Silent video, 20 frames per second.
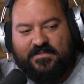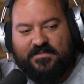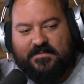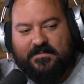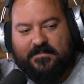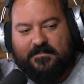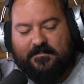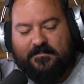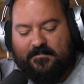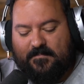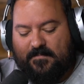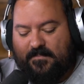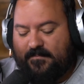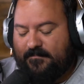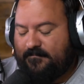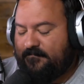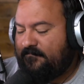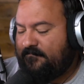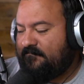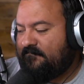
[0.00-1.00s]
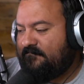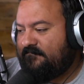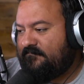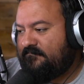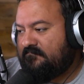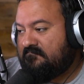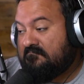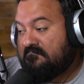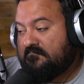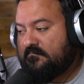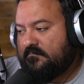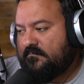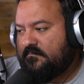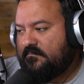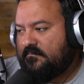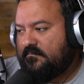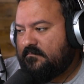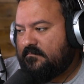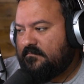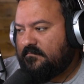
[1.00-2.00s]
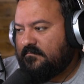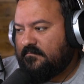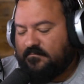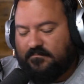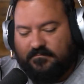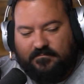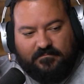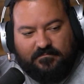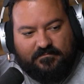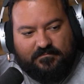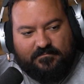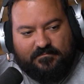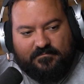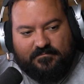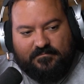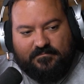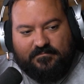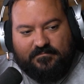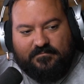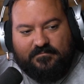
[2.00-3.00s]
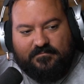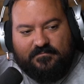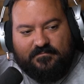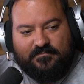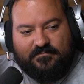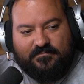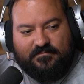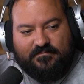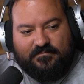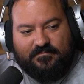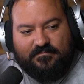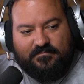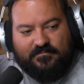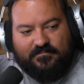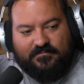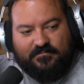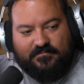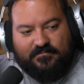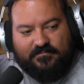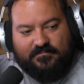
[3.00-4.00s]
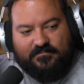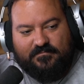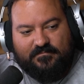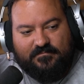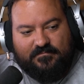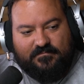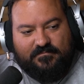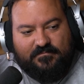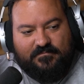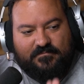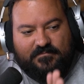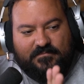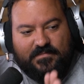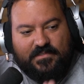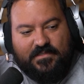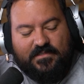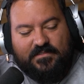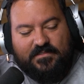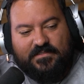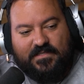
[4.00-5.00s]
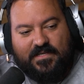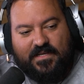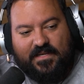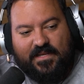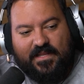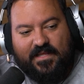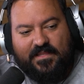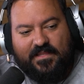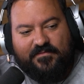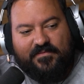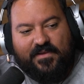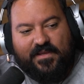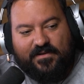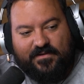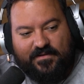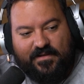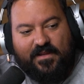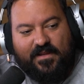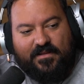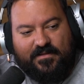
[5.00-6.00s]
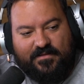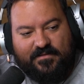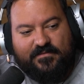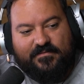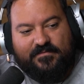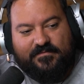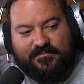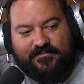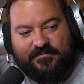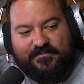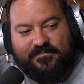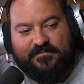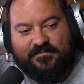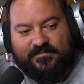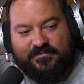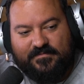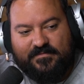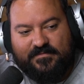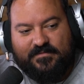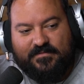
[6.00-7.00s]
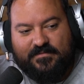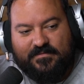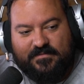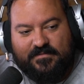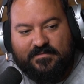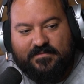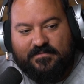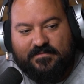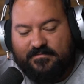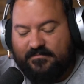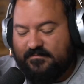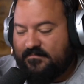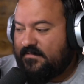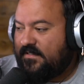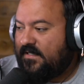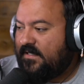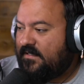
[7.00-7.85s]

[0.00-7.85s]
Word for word: I, yeah, hmm. it's like a, I don't know, like a, like a system, like it's a like pulley system, elevator, and you yeah. can just let it let it go up. Yeah.